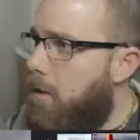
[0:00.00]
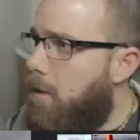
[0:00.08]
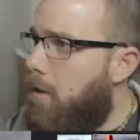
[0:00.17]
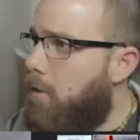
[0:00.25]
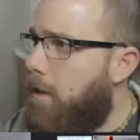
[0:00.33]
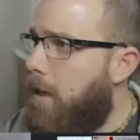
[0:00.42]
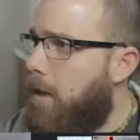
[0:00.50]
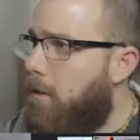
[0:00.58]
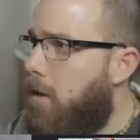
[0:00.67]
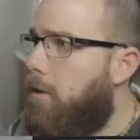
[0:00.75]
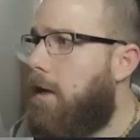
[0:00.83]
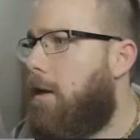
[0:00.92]
Okay,
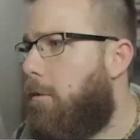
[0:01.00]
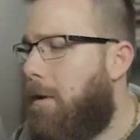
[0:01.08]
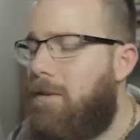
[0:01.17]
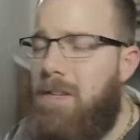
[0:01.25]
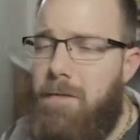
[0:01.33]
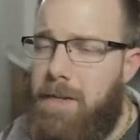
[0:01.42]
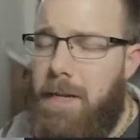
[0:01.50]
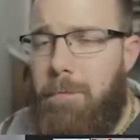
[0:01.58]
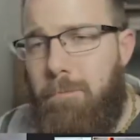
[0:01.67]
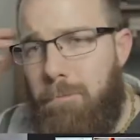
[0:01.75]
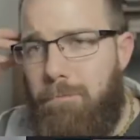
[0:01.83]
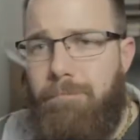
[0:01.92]
never mind. 7D.
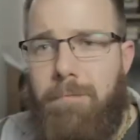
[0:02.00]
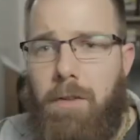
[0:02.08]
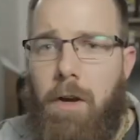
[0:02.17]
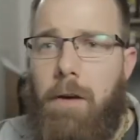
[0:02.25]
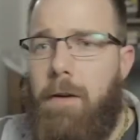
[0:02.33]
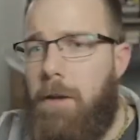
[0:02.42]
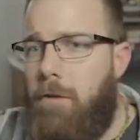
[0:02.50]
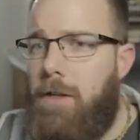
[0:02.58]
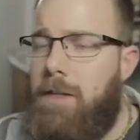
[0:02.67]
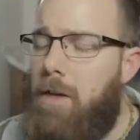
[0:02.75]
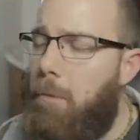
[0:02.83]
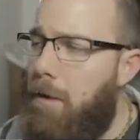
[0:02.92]
Duh, and you
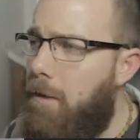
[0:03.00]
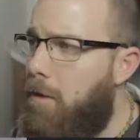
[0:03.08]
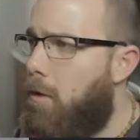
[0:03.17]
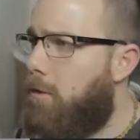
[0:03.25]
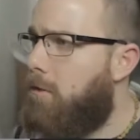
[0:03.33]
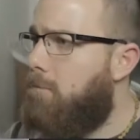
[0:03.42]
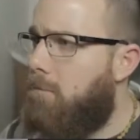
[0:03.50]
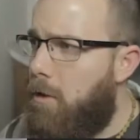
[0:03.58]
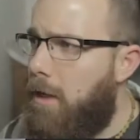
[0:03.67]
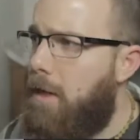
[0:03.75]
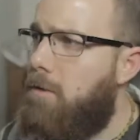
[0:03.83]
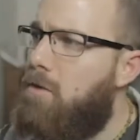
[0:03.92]
did tell me in the notes.
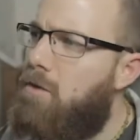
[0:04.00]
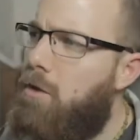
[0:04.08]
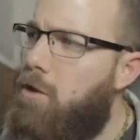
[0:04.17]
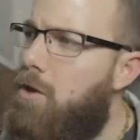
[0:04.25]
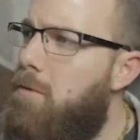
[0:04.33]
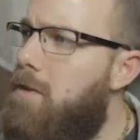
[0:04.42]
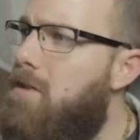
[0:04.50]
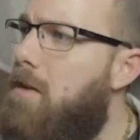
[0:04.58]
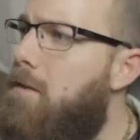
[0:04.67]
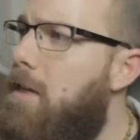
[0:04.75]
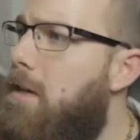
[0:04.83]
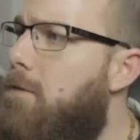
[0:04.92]
Okay, so you're shooting with a
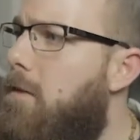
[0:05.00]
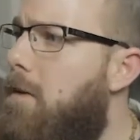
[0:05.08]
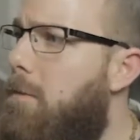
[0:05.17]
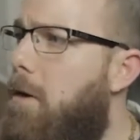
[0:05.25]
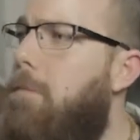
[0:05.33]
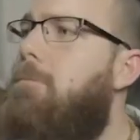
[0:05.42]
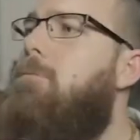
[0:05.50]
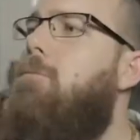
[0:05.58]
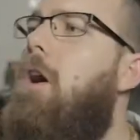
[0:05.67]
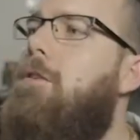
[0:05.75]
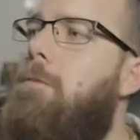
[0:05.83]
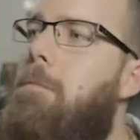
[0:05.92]
7D 50mm.
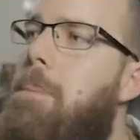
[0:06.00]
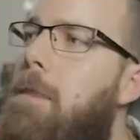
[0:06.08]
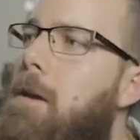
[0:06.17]
Awesome.